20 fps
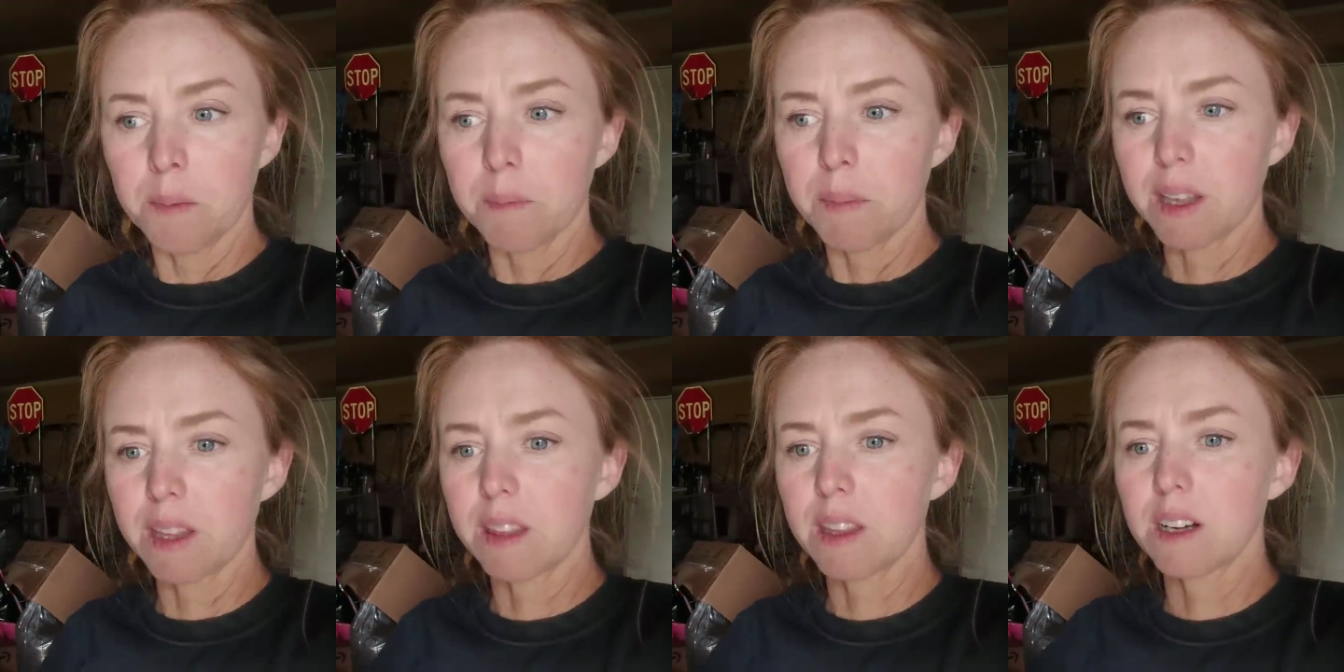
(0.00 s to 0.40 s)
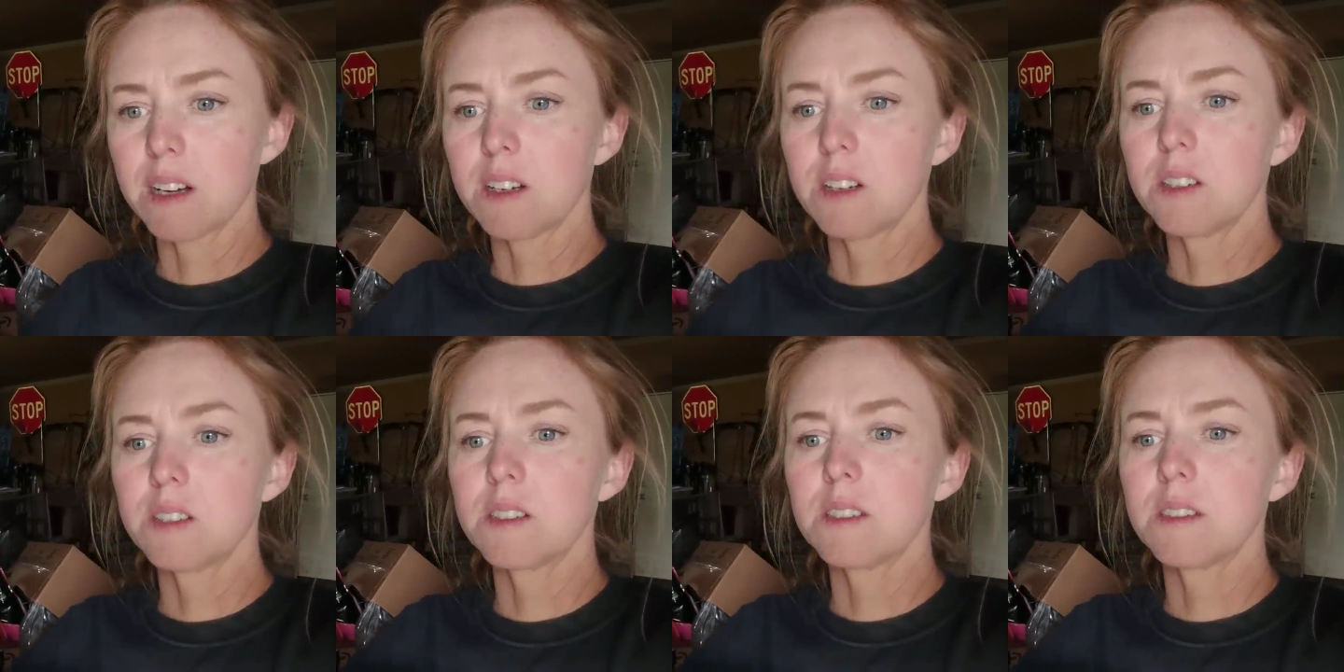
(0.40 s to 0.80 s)
But
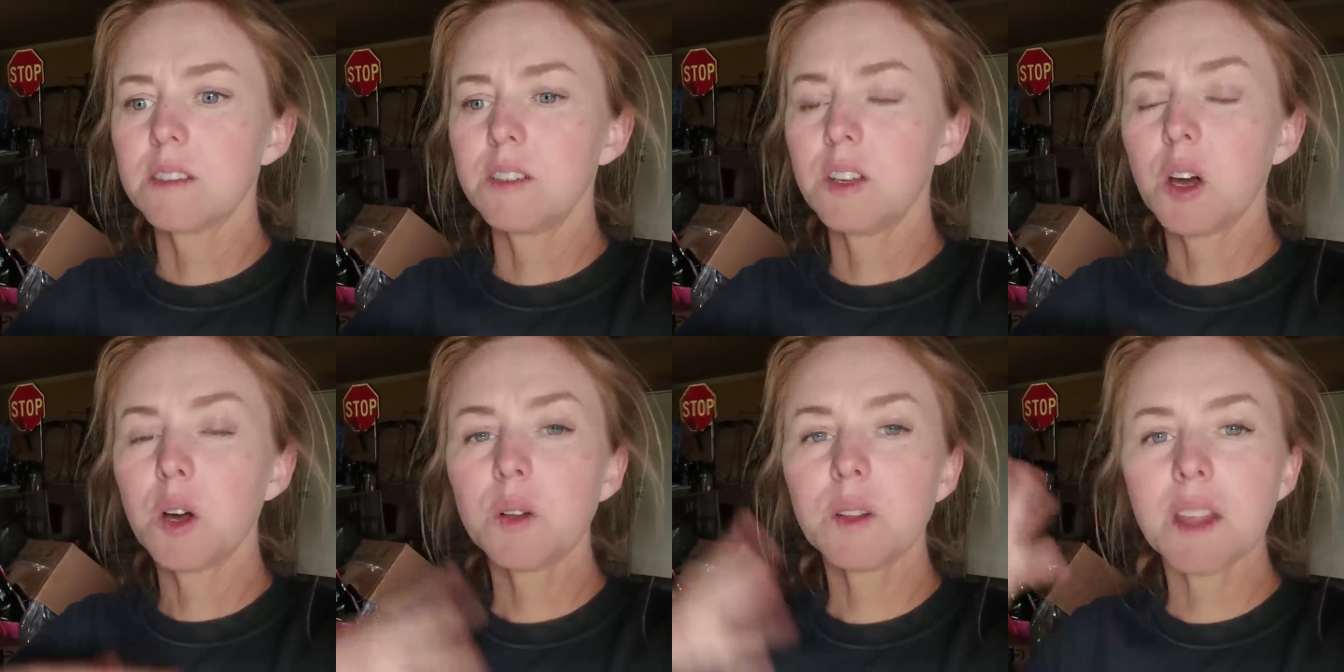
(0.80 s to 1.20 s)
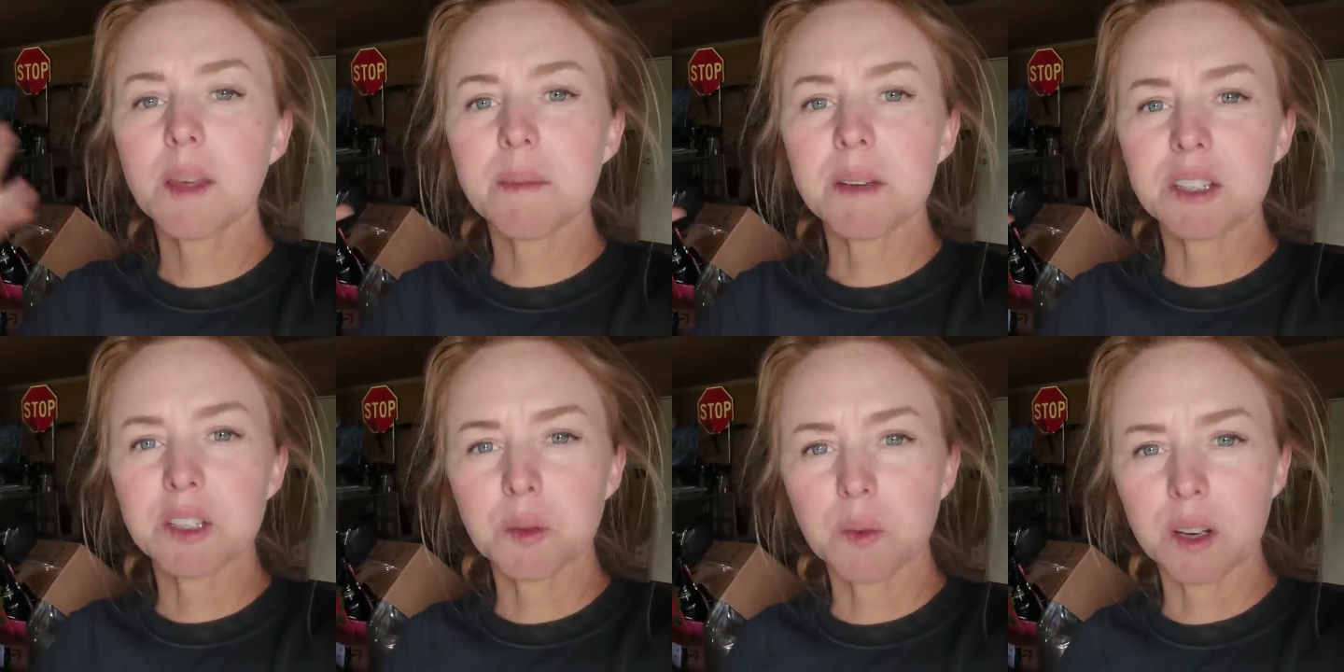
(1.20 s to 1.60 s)
there's no
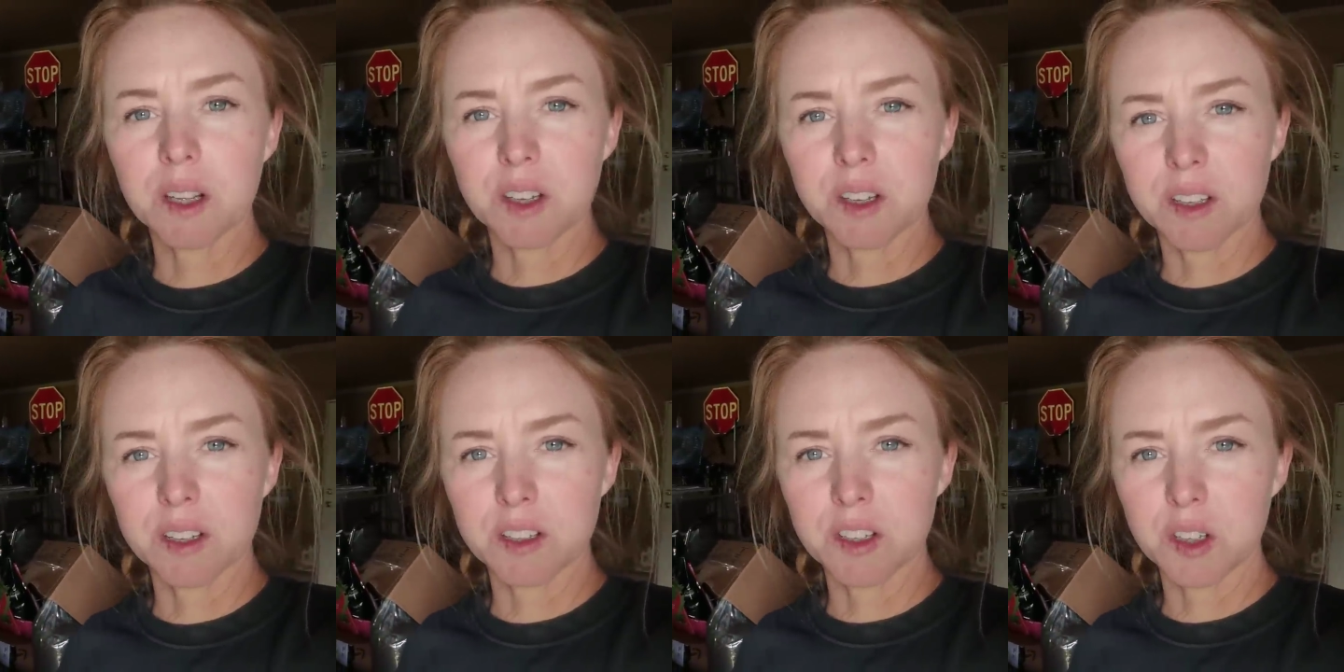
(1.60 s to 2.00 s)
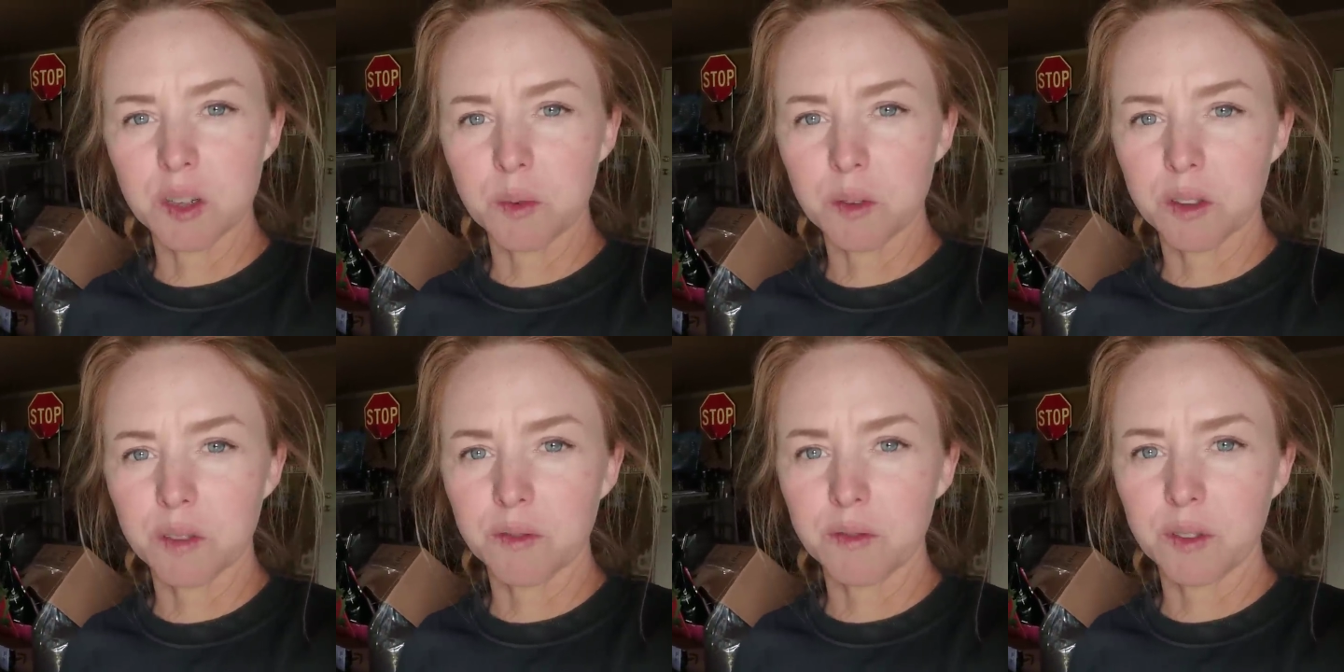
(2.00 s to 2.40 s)
limit to what you can do
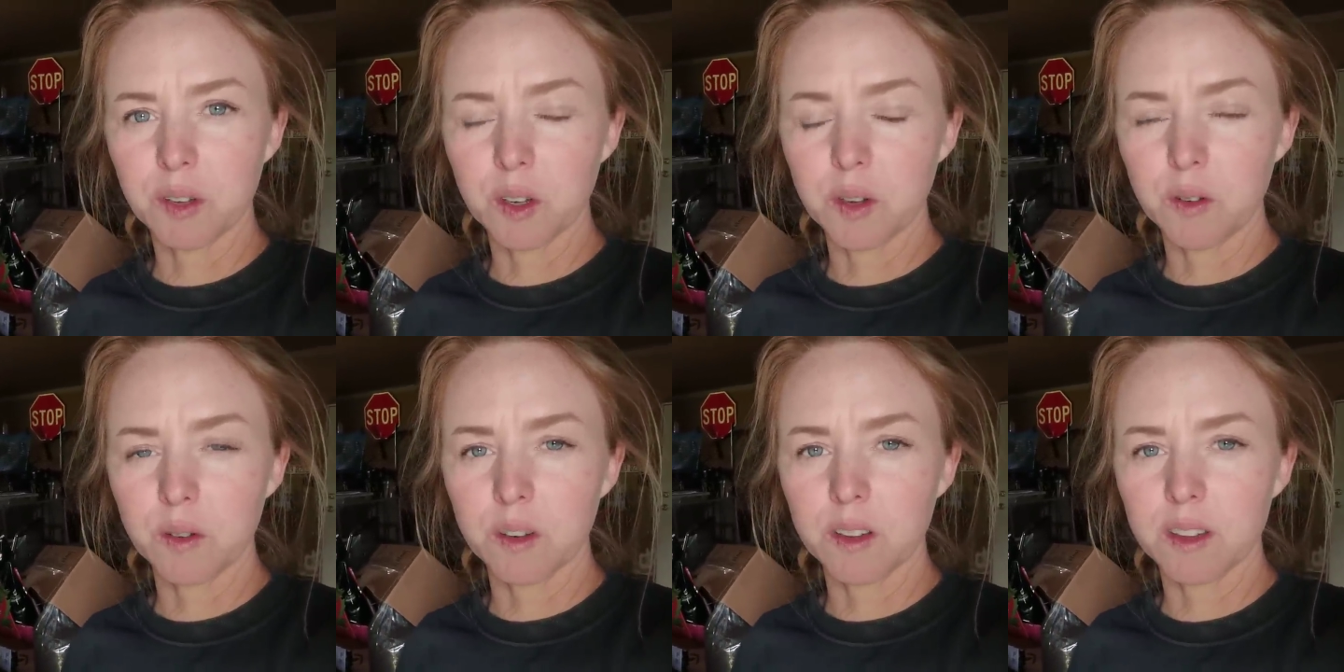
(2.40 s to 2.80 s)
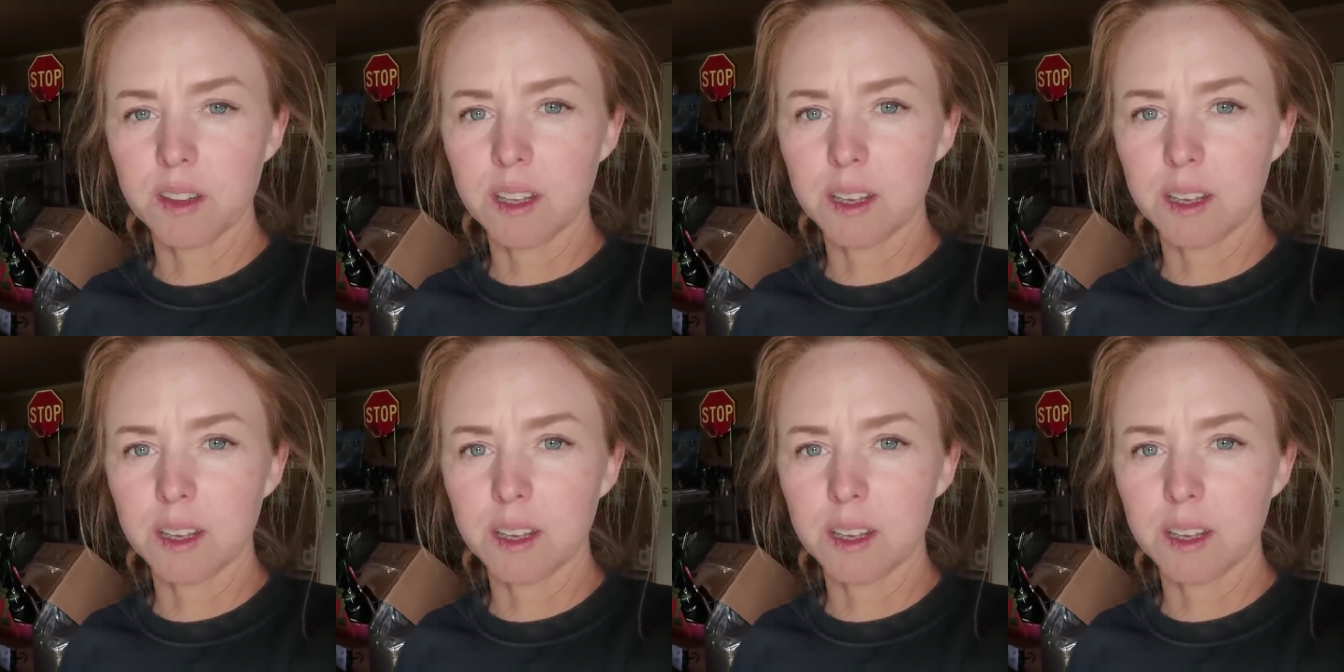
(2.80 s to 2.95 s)
with food